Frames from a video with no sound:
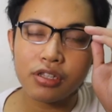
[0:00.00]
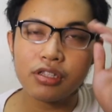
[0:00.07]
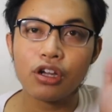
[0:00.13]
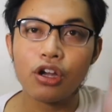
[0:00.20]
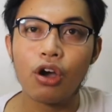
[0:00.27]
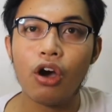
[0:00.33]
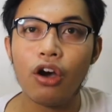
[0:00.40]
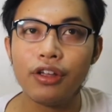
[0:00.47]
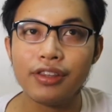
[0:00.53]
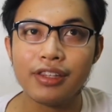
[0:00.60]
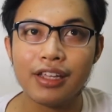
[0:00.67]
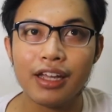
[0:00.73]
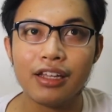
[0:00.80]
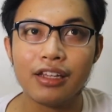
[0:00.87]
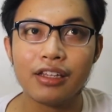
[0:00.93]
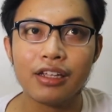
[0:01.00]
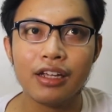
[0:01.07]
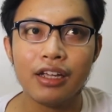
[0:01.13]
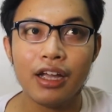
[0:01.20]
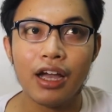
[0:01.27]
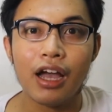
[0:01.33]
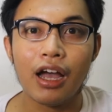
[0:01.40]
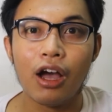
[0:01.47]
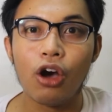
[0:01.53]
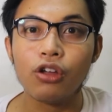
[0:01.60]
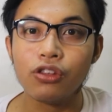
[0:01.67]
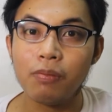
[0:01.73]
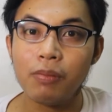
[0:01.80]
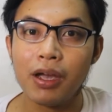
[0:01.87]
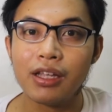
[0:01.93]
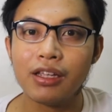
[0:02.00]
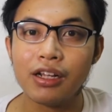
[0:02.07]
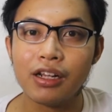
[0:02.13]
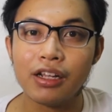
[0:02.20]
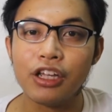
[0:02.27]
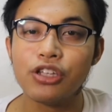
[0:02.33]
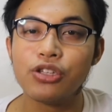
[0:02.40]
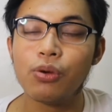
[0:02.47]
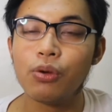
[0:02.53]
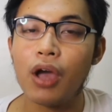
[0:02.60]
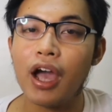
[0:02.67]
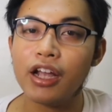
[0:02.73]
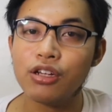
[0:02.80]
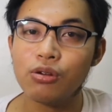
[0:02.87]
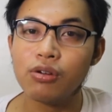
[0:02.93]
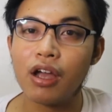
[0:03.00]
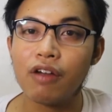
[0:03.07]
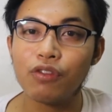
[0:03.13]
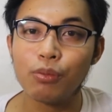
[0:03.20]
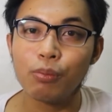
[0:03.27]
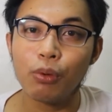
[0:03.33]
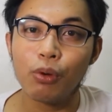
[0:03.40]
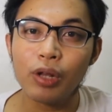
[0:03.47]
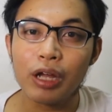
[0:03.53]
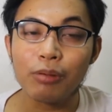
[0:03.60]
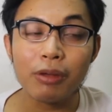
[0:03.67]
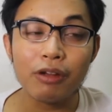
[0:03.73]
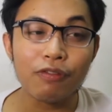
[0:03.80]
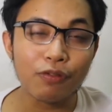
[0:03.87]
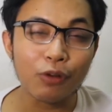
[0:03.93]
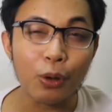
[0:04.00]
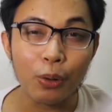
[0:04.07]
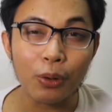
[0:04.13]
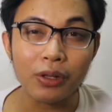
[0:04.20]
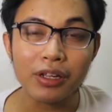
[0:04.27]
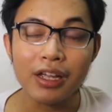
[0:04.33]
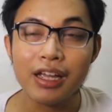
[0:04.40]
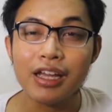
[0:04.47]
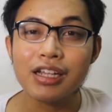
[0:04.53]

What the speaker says: the content automatically, so I don't have to pull out my phone,